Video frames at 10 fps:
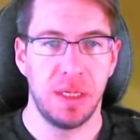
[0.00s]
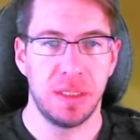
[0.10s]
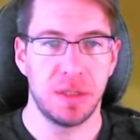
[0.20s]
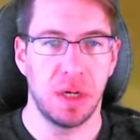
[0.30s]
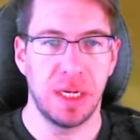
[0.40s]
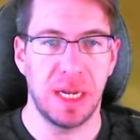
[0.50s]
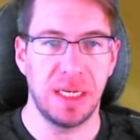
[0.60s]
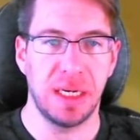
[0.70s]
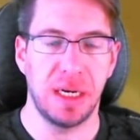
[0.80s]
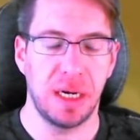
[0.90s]
So
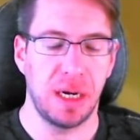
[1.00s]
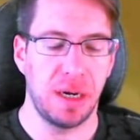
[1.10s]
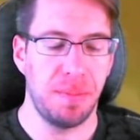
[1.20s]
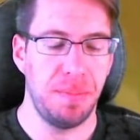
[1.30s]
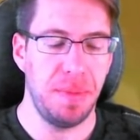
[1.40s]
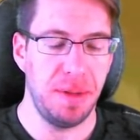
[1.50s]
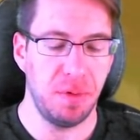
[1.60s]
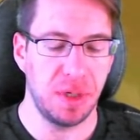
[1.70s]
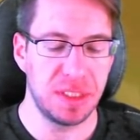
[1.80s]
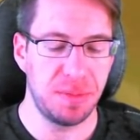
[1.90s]
maybe
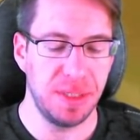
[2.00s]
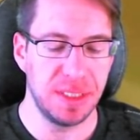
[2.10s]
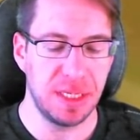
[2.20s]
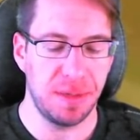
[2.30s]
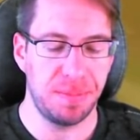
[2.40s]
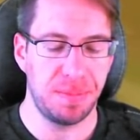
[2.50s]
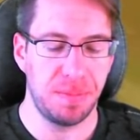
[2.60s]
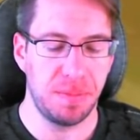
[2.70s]
we can speed this up.